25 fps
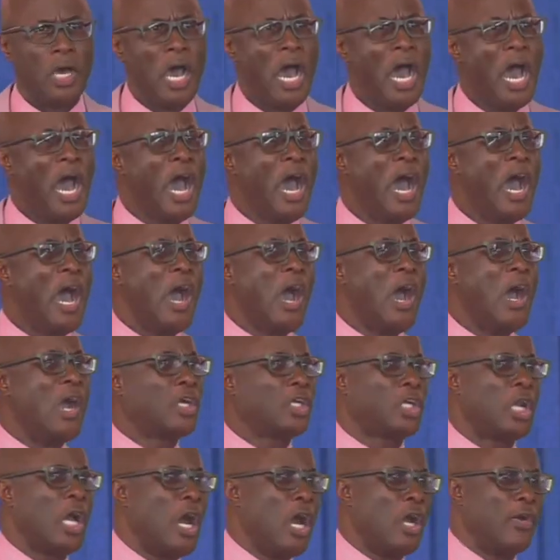
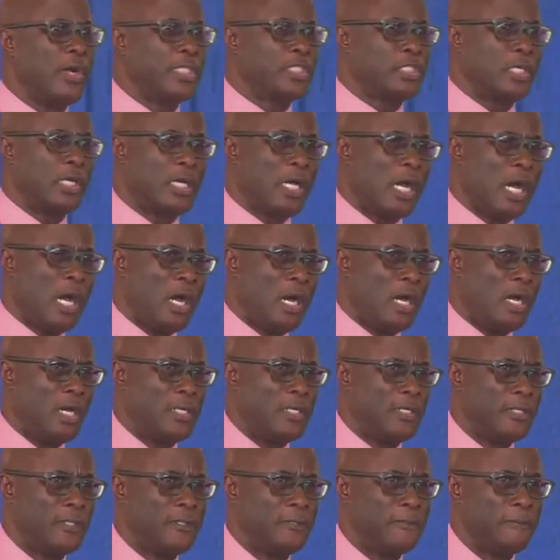Oh, glory to
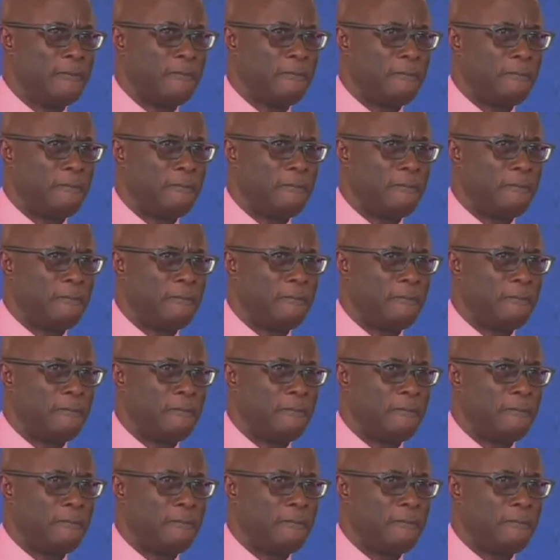God.